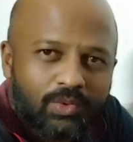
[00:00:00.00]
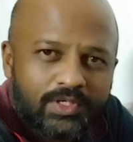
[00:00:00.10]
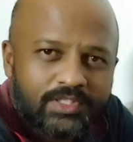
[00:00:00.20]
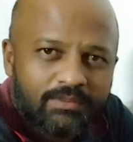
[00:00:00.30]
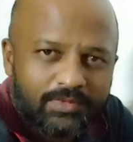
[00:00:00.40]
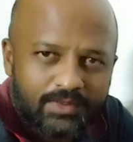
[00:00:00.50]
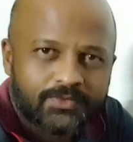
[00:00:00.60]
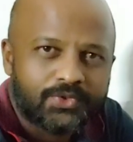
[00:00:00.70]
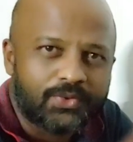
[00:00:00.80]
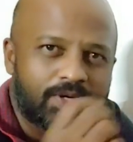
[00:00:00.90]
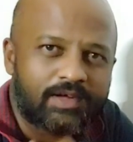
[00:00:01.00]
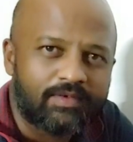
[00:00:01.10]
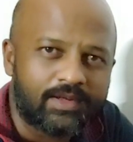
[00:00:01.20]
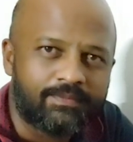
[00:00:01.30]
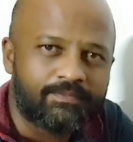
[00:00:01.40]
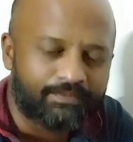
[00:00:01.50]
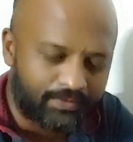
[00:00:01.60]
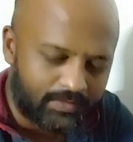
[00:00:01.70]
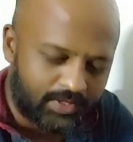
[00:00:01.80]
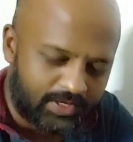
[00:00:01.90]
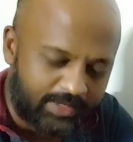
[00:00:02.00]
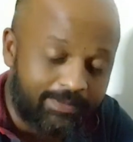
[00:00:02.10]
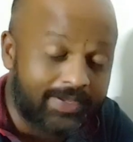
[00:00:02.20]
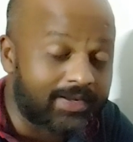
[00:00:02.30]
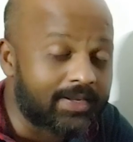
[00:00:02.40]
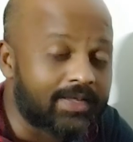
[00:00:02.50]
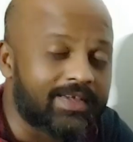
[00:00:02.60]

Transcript: What symptoms do you develop? Typically,